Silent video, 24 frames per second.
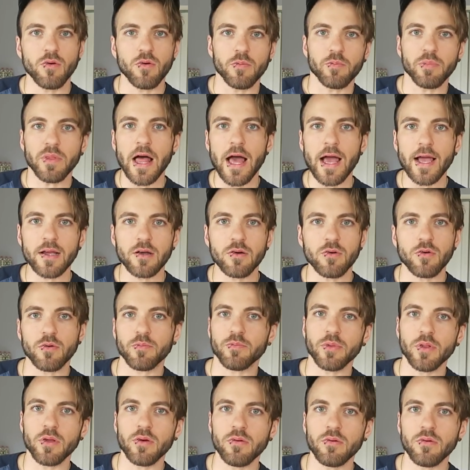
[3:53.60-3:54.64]
or black or
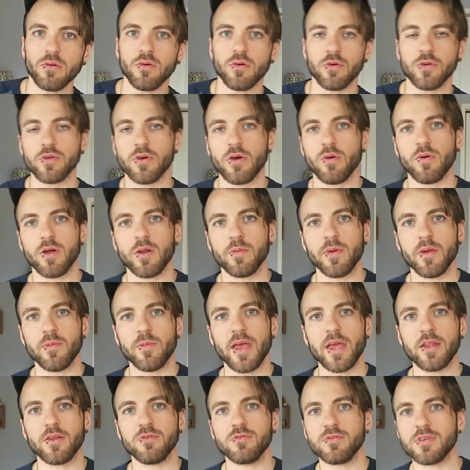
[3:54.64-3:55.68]
blue? Or do I want to be a
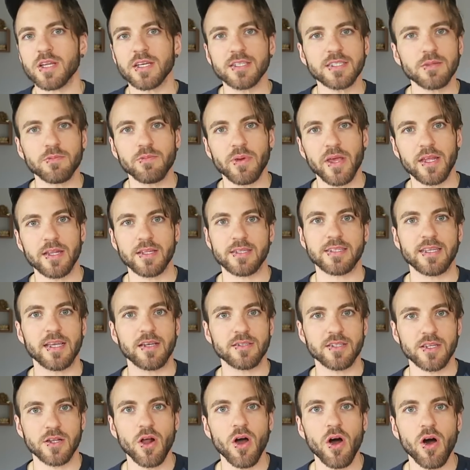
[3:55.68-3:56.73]
man who doesn't paint his
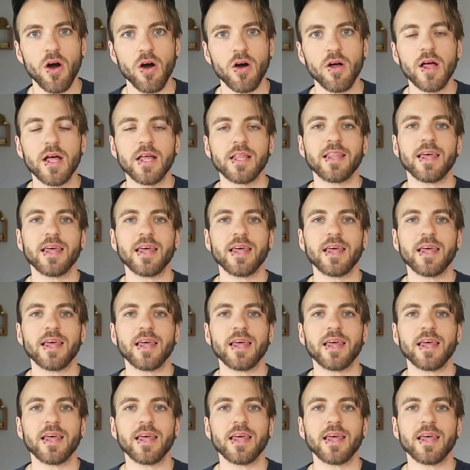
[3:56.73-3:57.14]
nails at all?